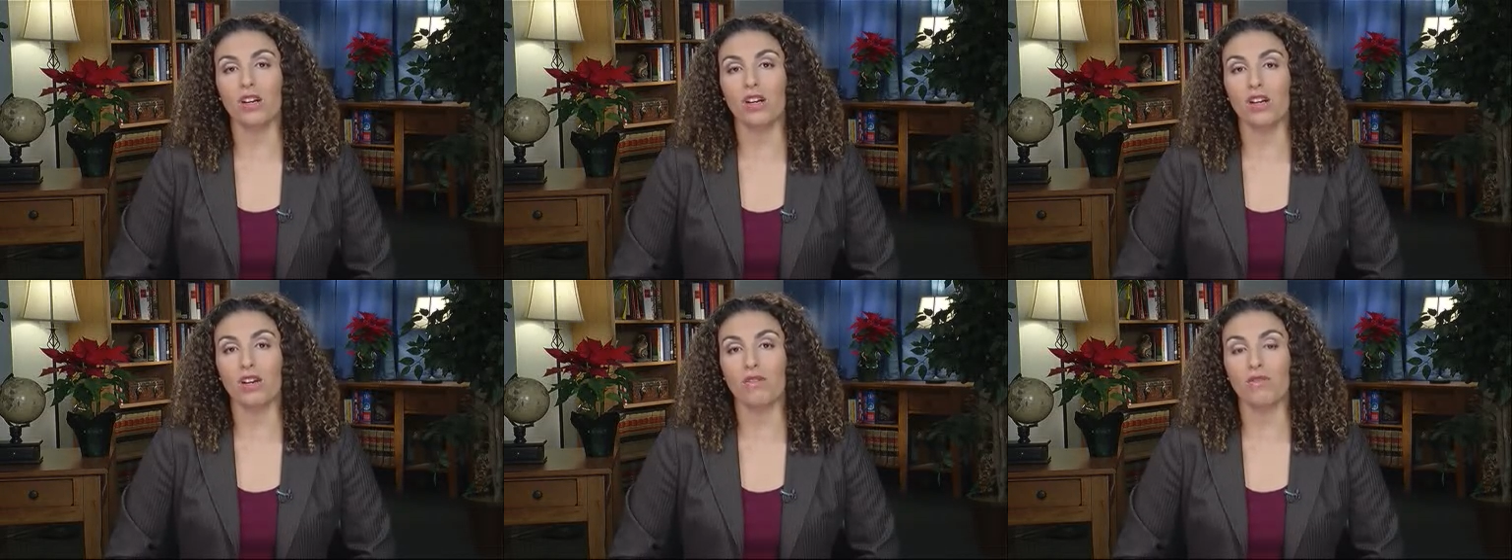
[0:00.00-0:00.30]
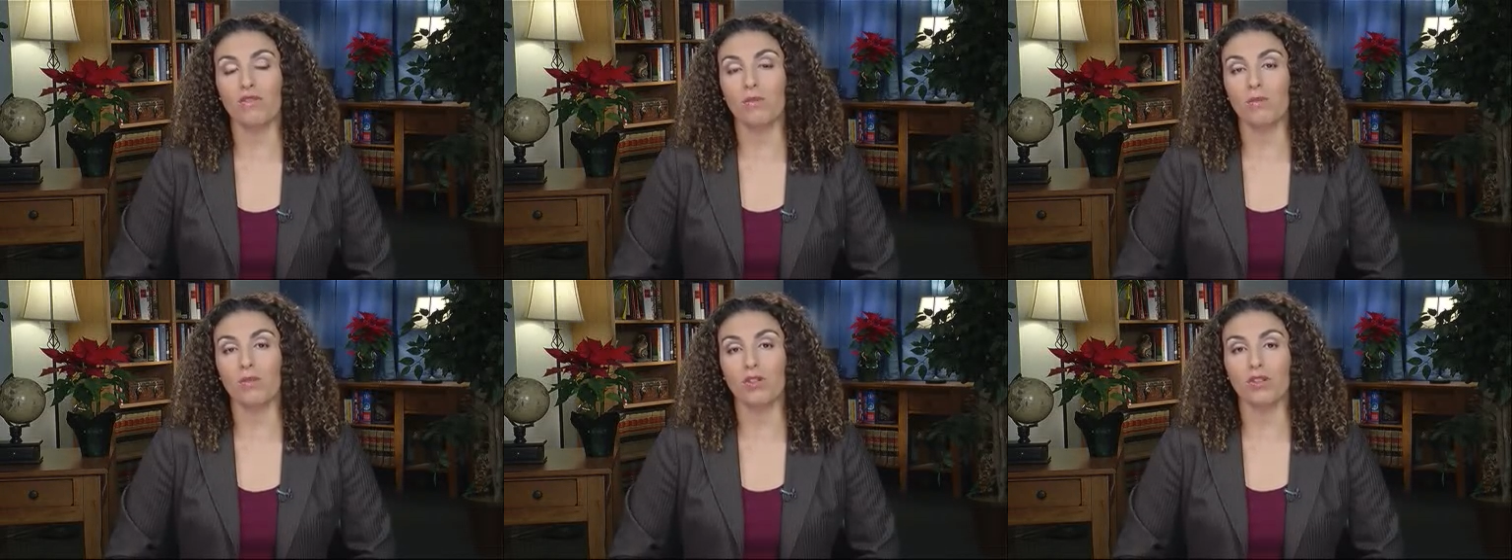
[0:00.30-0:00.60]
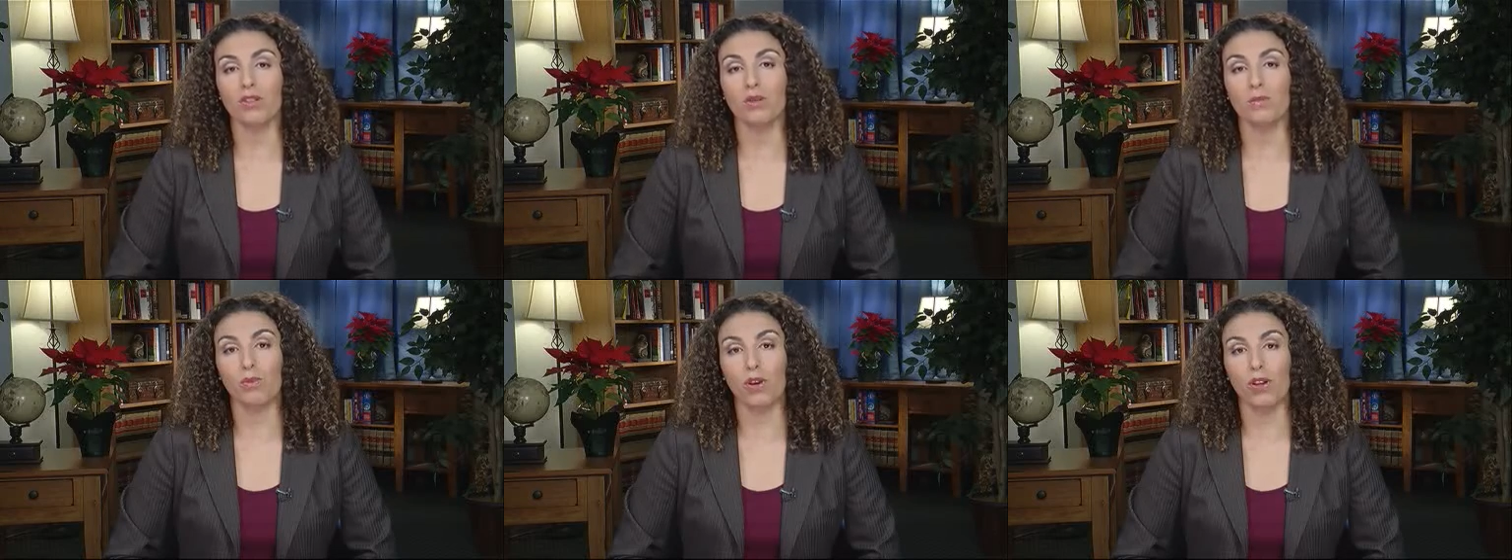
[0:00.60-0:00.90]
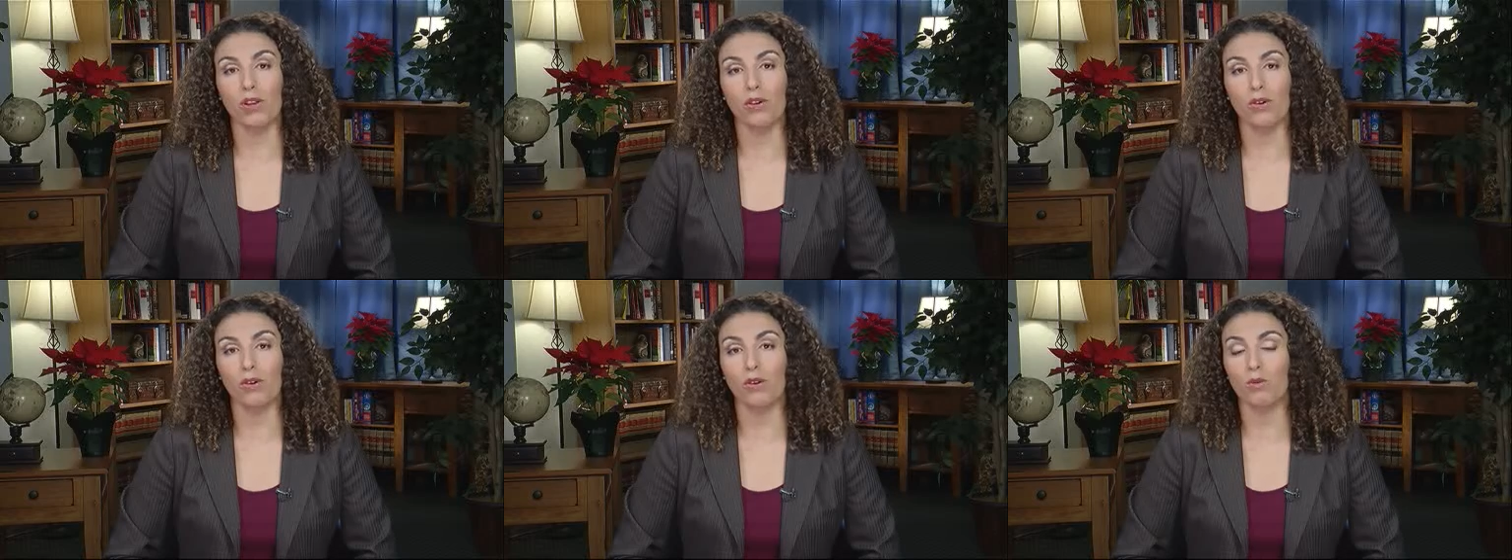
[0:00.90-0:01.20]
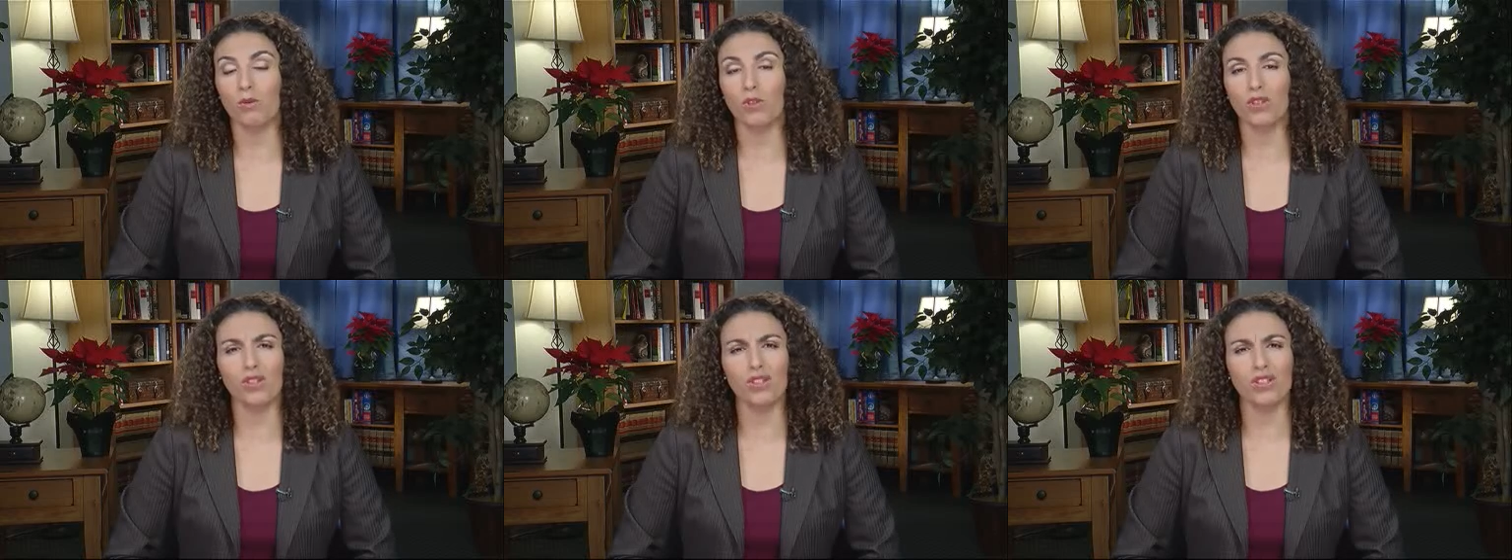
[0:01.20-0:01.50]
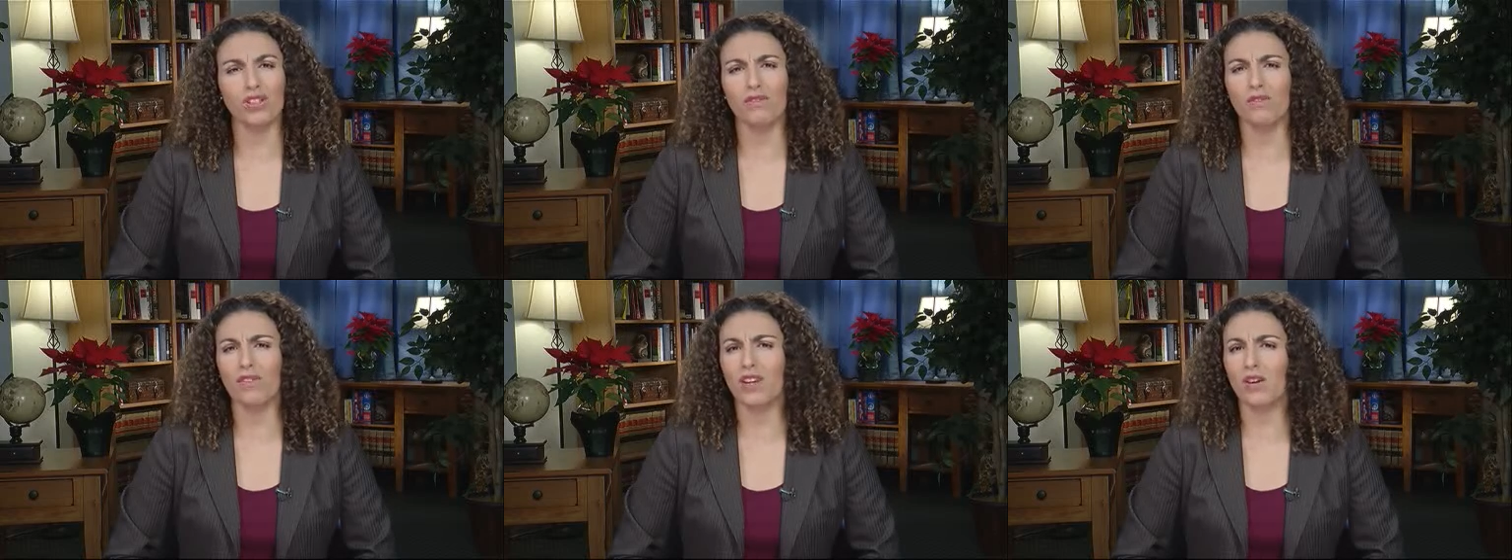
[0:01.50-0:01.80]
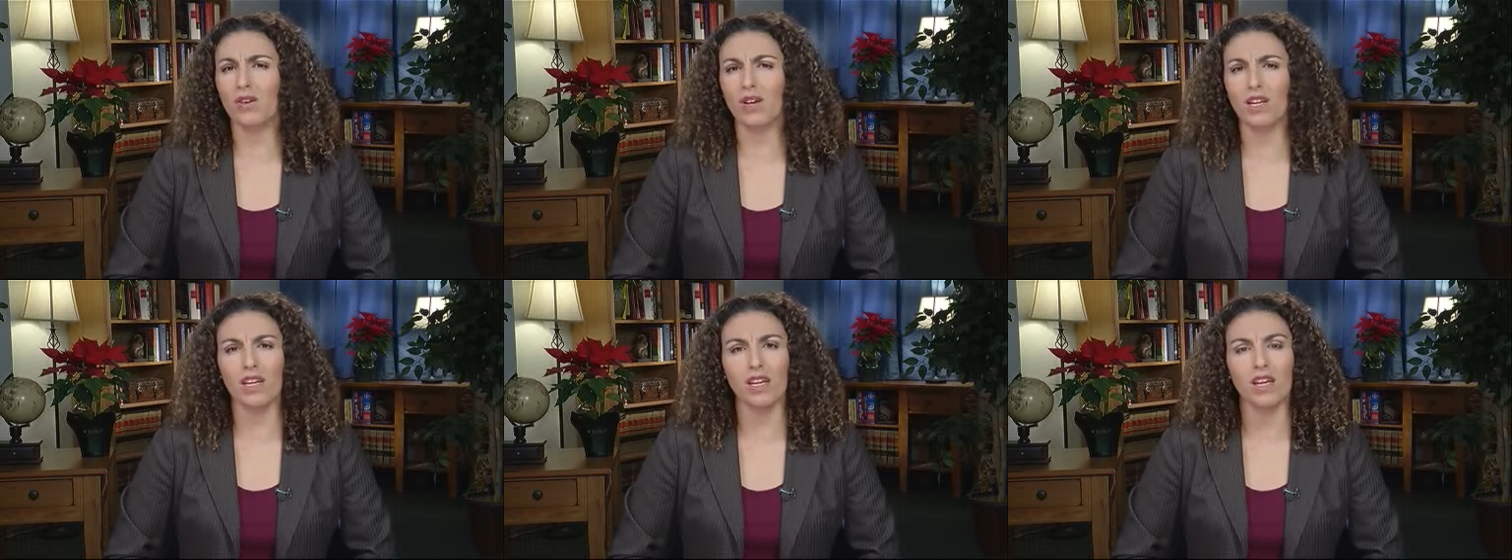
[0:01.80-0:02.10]
of the Muslim Brotherhood, which is a
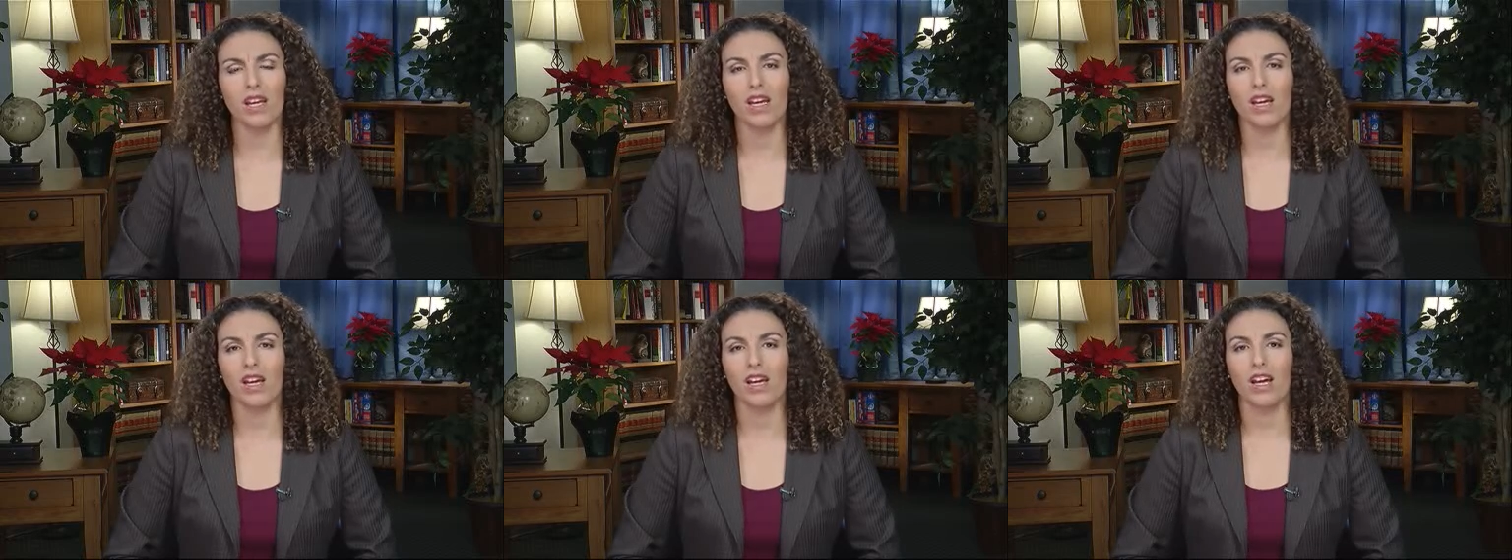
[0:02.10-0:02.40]
very